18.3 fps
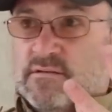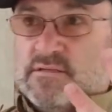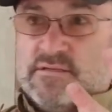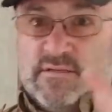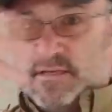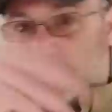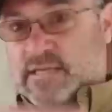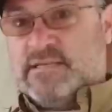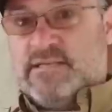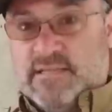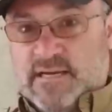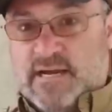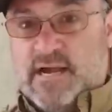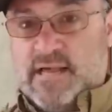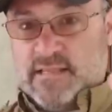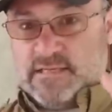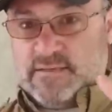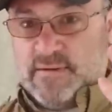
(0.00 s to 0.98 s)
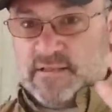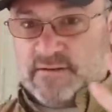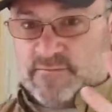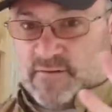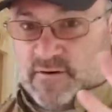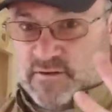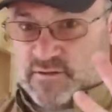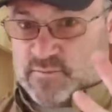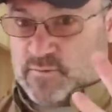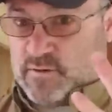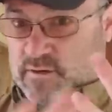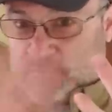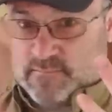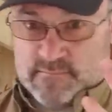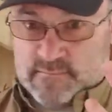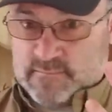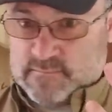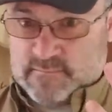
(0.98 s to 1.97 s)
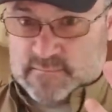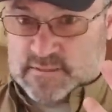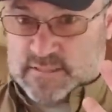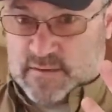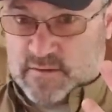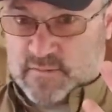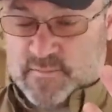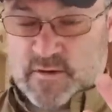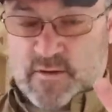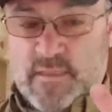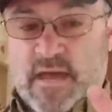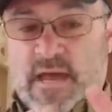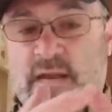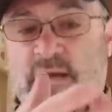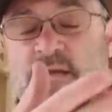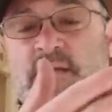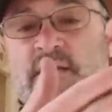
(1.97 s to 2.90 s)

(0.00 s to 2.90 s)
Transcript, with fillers: to get to the island to make the furnace work. Stay with me on that.